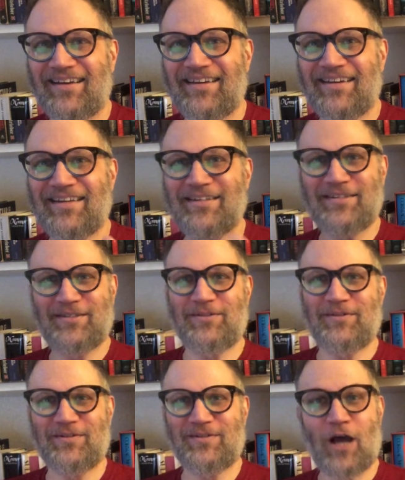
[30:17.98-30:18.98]

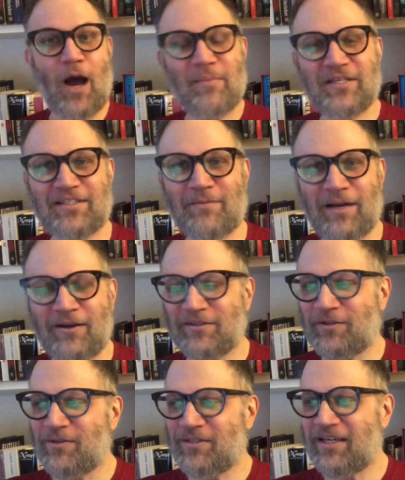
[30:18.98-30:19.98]
is Thomas somehow
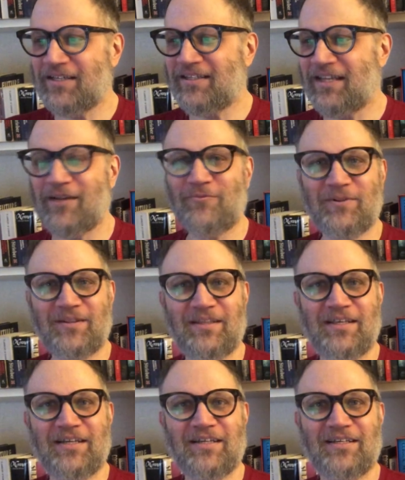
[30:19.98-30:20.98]
associated then with
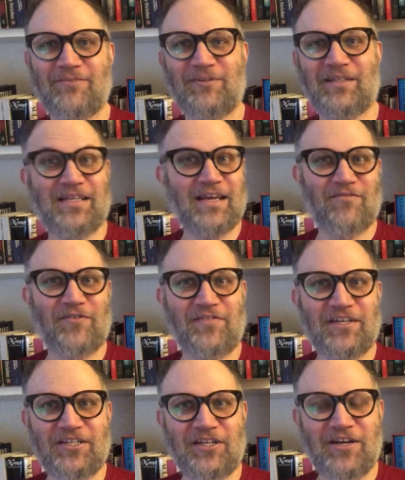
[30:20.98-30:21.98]
the
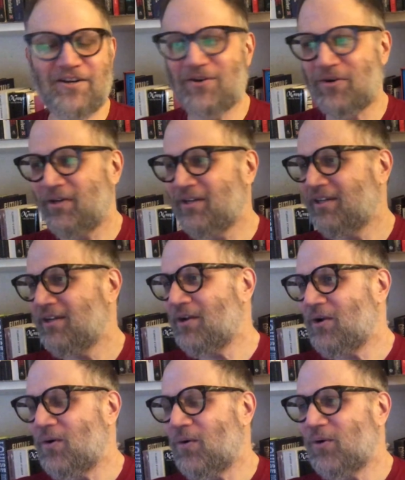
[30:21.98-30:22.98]
devilfish here?
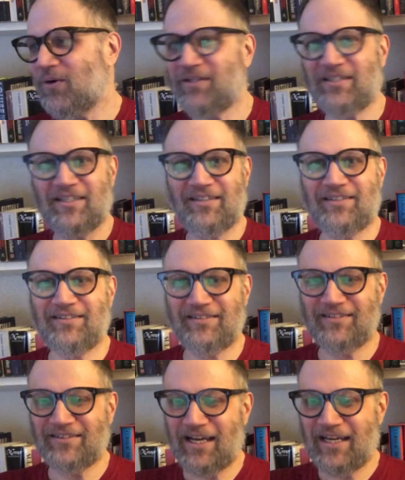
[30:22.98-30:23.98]
Or is it
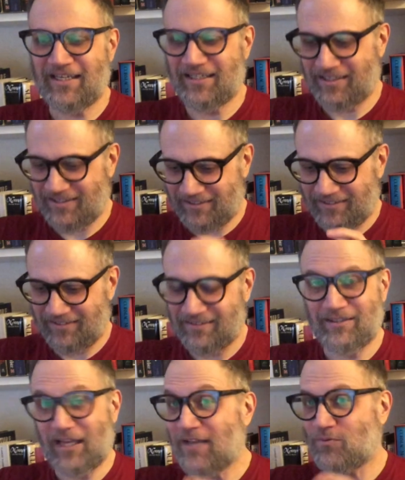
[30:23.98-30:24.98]
like,
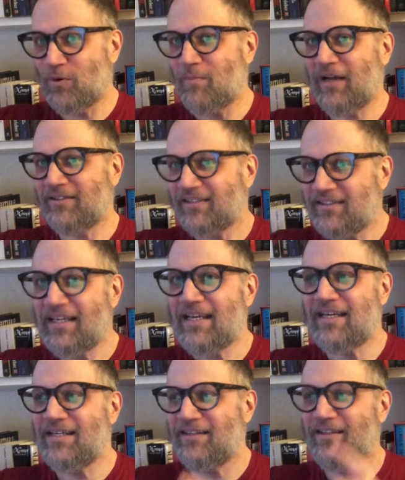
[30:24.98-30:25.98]
as we're about to
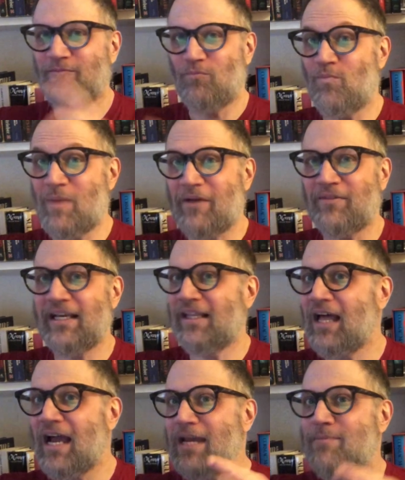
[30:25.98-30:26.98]
see, the mountain they
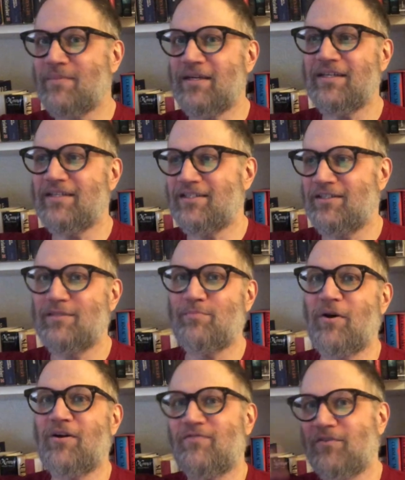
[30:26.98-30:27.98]
climb is just
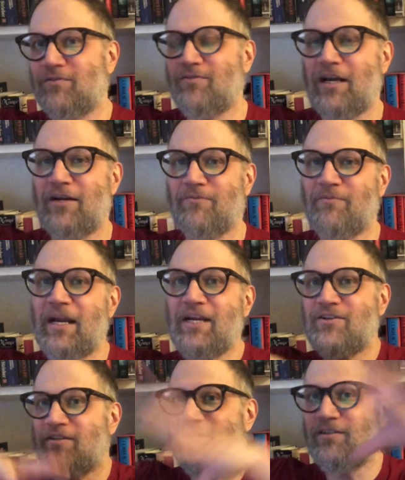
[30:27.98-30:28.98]
part of a greater
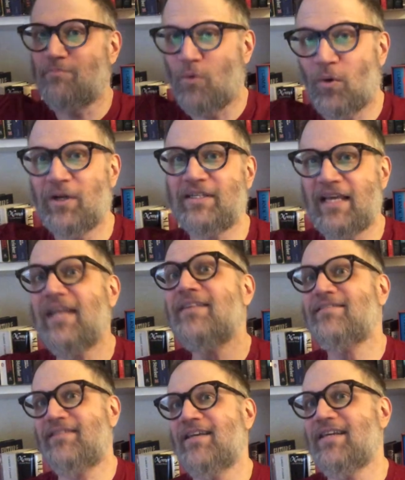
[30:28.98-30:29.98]
range that is more
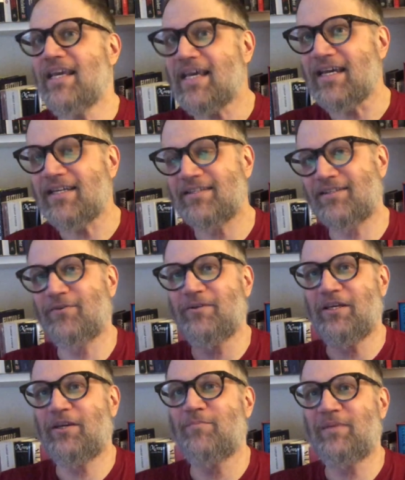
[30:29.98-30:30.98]
intense than it. So
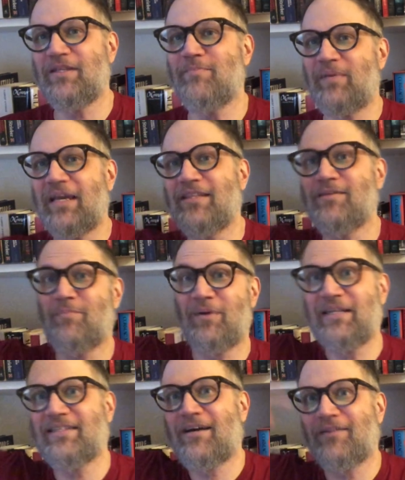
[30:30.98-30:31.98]
it could be the bait that
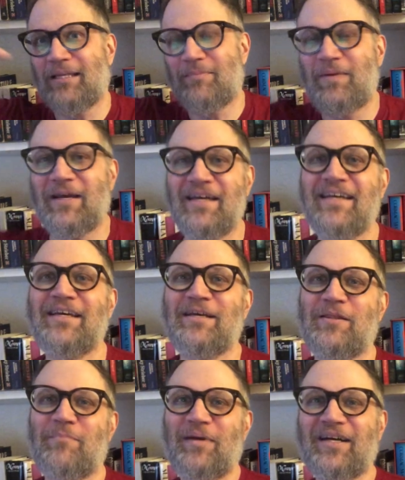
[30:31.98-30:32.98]
brings out
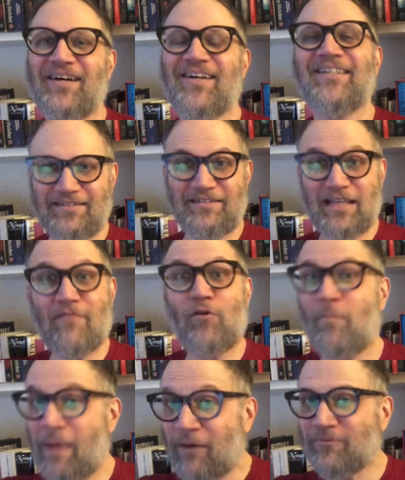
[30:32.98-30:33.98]
the bigger
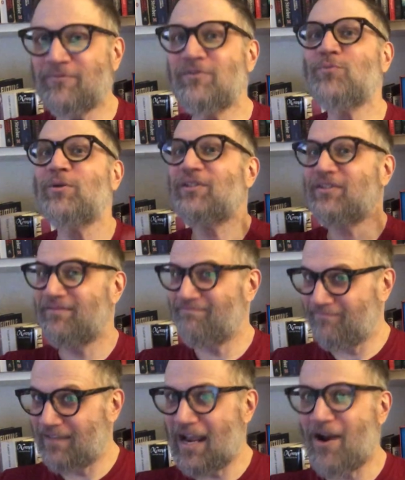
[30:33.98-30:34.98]
devil mountains, which
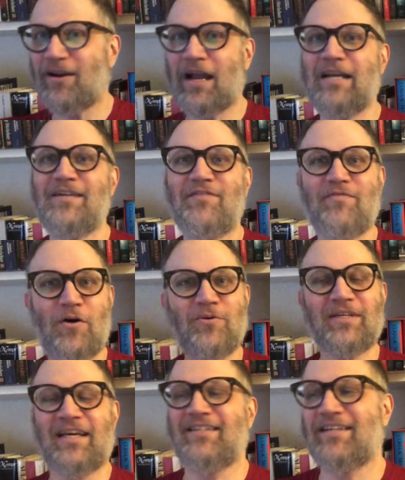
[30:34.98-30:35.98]
they are kind of
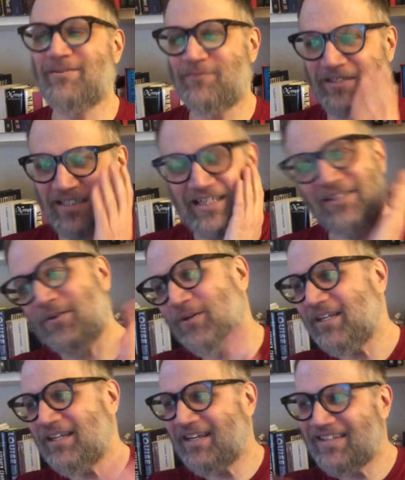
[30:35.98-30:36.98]
evoked as we'll see. So
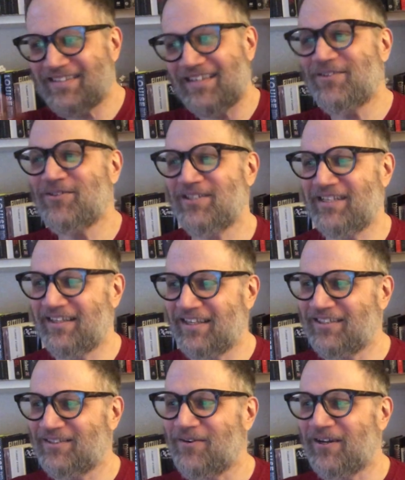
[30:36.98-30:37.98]
it's interesting
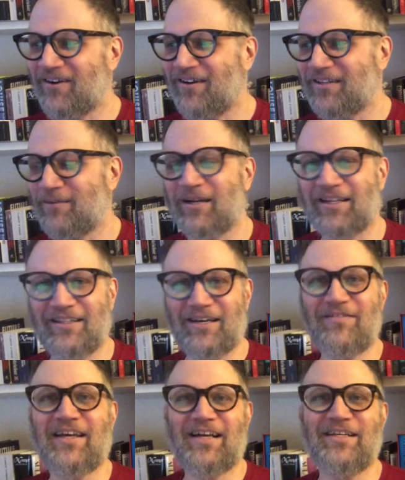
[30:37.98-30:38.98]
things going on there, but I
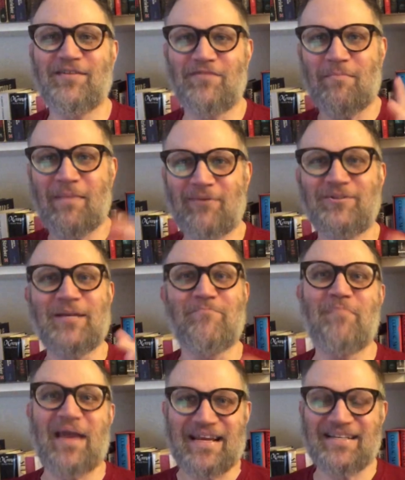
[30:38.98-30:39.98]
love that idea of the mountain
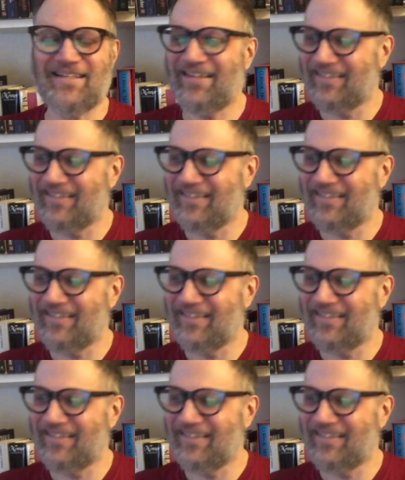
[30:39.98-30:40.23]
bait